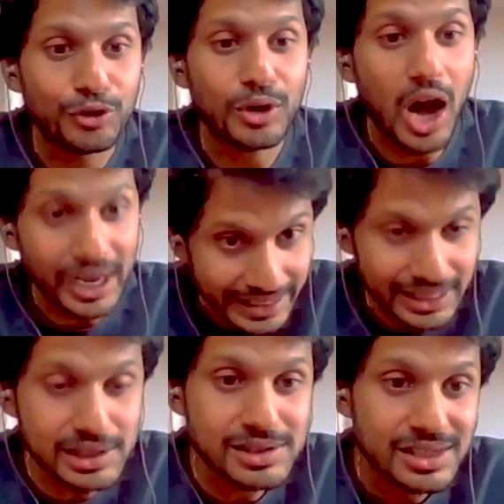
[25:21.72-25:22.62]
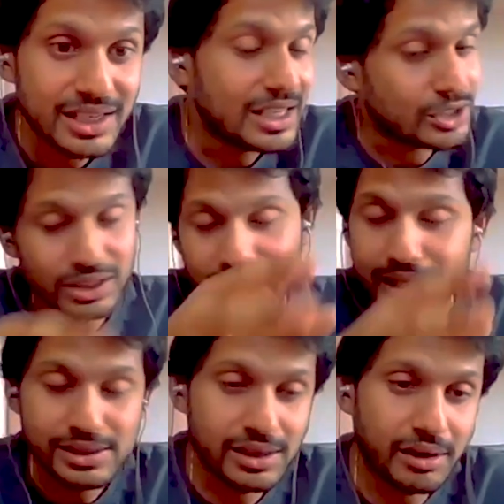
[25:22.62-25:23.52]
a few articles.
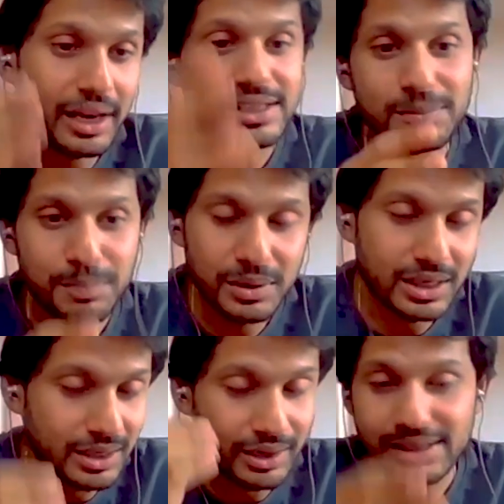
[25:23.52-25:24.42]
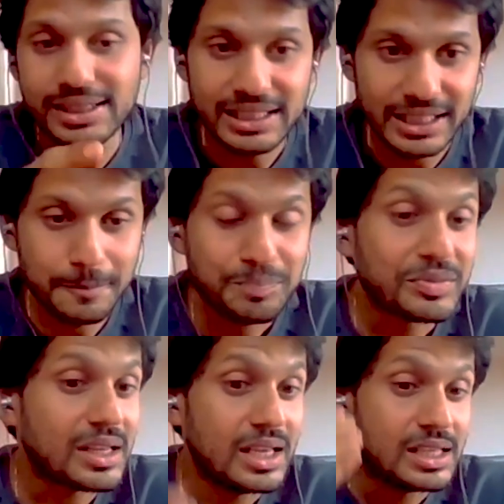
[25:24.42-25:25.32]
So that is crazy, crazy
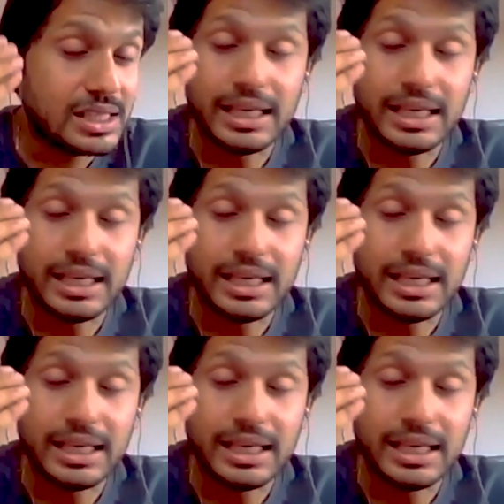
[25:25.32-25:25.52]
team.